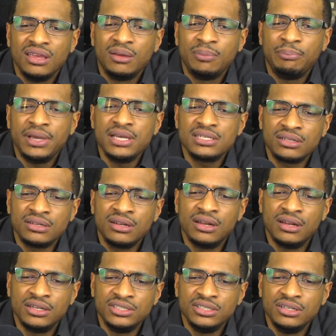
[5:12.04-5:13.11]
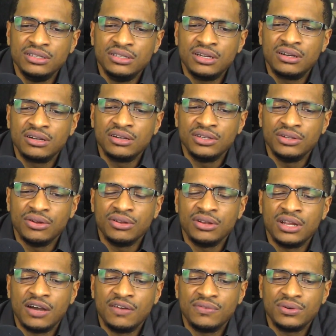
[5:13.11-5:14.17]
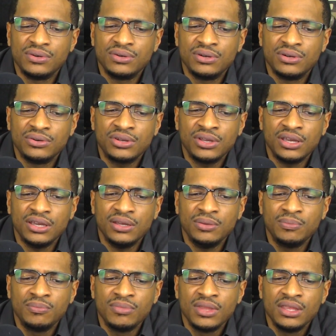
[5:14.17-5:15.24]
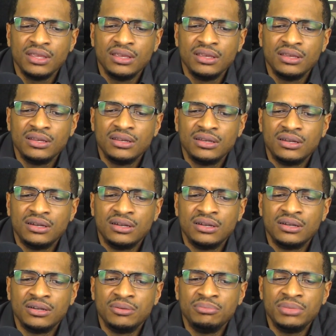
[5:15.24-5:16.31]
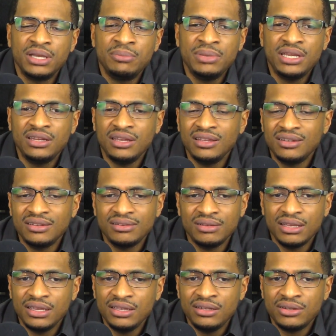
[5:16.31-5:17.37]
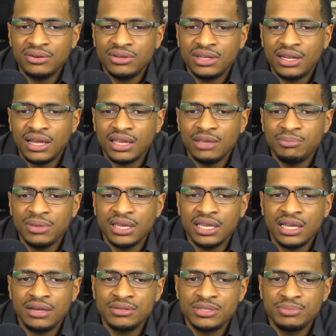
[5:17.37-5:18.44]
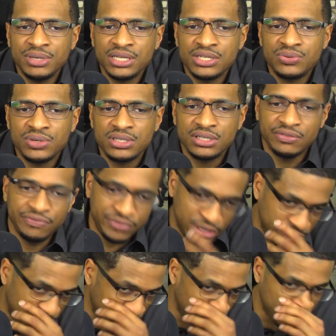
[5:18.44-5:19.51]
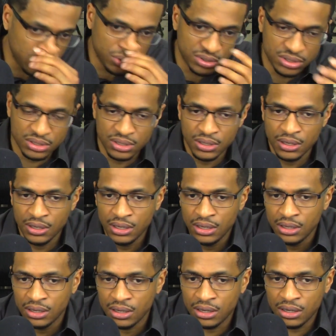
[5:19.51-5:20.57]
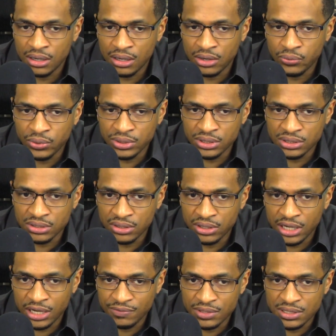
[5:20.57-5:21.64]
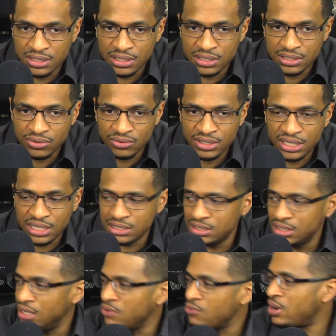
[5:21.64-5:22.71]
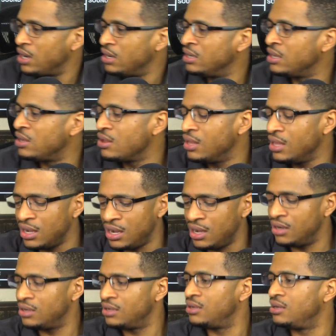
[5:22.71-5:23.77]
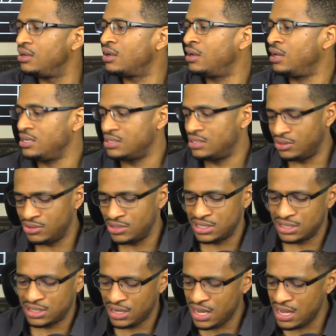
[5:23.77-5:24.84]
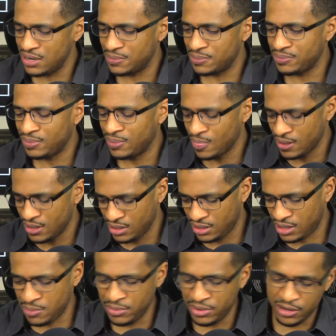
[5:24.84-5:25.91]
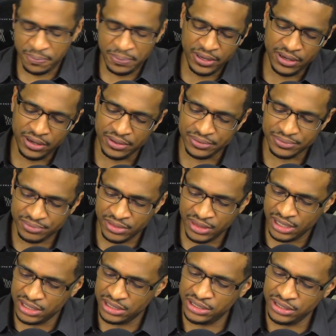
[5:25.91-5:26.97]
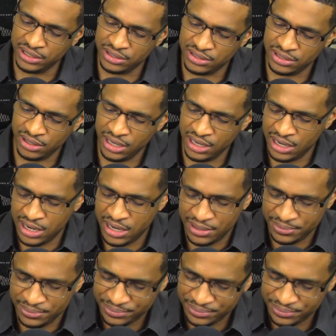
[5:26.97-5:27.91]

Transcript: Based on a young adult novel. Okay. Um, I mean, it, you know, it look like it may have some interesting visuals. Uh, we're just going to have to see. So Disney right now, they got a nice little slate coming up here next year. So they got